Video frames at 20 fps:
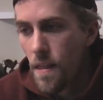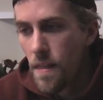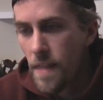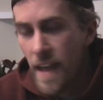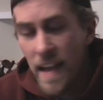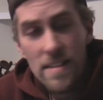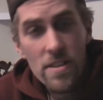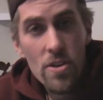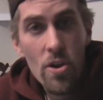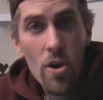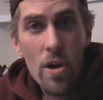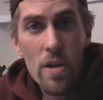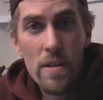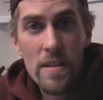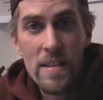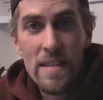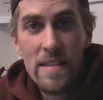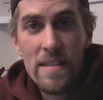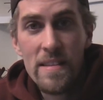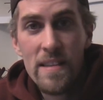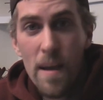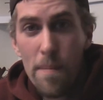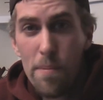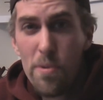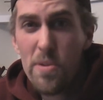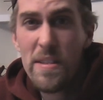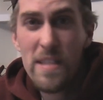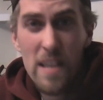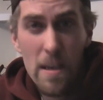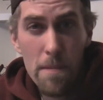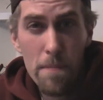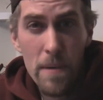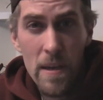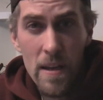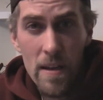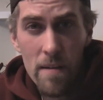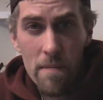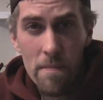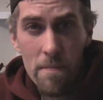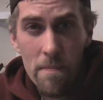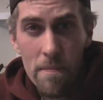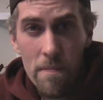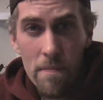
That's called double dipping.